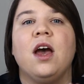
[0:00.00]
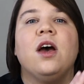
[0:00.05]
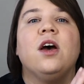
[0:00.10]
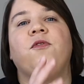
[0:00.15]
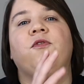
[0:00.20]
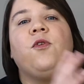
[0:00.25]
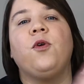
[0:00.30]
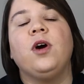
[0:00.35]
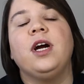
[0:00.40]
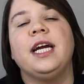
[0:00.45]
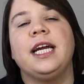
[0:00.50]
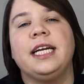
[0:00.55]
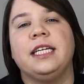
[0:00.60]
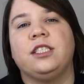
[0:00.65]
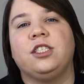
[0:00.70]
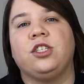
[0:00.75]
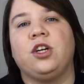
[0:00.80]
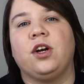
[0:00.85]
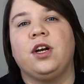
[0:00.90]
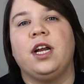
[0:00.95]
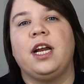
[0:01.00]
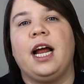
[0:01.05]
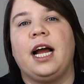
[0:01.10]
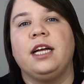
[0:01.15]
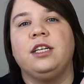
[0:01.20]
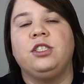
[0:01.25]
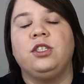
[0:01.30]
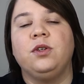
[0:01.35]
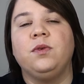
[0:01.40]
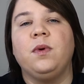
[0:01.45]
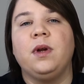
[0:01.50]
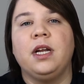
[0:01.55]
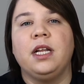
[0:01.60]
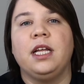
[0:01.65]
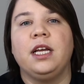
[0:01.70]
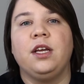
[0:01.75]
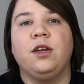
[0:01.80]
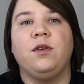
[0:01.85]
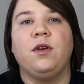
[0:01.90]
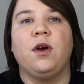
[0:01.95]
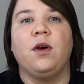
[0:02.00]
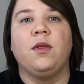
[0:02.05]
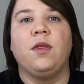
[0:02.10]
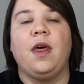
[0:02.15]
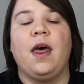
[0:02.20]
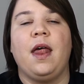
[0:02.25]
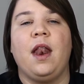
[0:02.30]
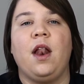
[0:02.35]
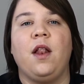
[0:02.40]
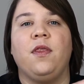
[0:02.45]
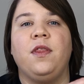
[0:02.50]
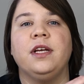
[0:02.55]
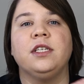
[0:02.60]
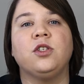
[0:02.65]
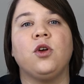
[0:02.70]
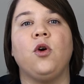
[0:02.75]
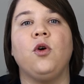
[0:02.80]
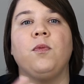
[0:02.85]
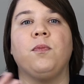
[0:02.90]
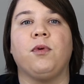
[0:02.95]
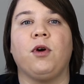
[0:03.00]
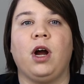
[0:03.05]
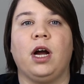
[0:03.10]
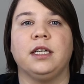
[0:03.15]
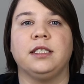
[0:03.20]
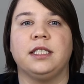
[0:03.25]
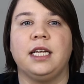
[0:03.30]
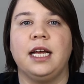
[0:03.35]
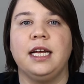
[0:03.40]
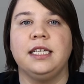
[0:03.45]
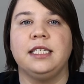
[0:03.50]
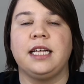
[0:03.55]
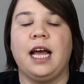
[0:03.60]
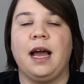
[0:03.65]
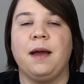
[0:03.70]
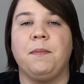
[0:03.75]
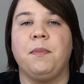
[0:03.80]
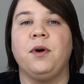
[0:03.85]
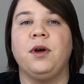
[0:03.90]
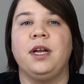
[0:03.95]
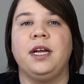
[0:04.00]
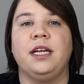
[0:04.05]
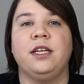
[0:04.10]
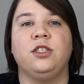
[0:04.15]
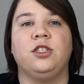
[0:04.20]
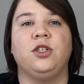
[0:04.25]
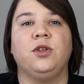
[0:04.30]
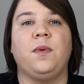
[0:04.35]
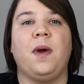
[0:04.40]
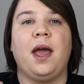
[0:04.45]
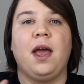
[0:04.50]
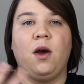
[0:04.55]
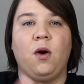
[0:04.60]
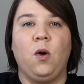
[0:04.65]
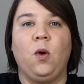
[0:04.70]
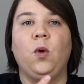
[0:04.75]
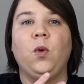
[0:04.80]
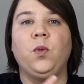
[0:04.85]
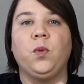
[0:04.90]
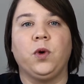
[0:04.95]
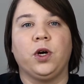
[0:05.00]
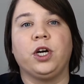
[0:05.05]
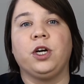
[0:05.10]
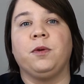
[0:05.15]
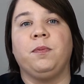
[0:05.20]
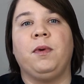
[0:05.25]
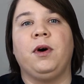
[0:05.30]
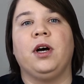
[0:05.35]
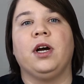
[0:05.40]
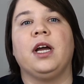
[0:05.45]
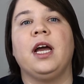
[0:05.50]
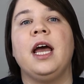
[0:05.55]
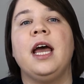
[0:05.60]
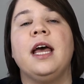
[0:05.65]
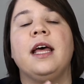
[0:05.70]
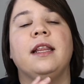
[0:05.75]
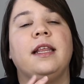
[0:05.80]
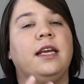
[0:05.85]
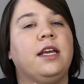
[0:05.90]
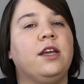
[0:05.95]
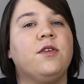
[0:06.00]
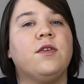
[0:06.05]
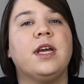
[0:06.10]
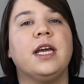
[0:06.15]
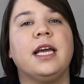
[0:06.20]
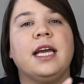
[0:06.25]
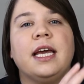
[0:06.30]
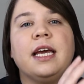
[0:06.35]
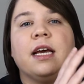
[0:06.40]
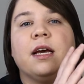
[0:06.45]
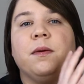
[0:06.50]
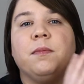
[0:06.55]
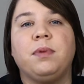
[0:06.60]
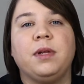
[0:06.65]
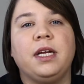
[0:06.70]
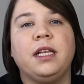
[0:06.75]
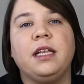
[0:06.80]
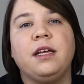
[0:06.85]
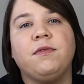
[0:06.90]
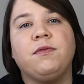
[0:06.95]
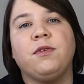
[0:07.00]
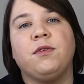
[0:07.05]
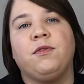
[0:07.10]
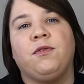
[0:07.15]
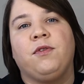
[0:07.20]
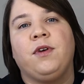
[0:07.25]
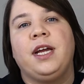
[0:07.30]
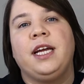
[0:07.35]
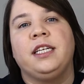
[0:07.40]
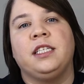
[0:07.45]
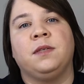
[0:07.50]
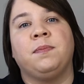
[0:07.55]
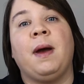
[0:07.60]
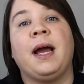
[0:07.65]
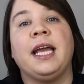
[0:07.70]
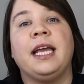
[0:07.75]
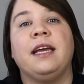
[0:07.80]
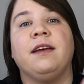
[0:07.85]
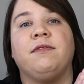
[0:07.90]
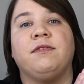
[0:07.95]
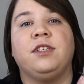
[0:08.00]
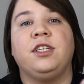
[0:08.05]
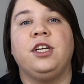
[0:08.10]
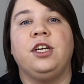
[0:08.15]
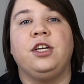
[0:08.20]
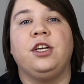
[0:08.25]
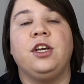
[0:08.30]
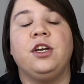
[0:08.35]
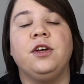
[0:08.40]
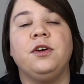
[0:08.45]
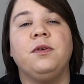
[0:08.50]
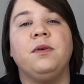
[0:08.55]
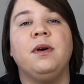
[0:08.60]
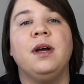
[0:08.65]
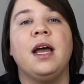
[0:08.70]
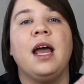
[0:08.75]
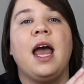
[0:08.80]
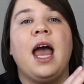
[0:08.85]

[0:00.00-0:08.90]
Before I get started, I do want to let you know that this whole process I put into a whole workbook that you can get completely for free as my gift to you.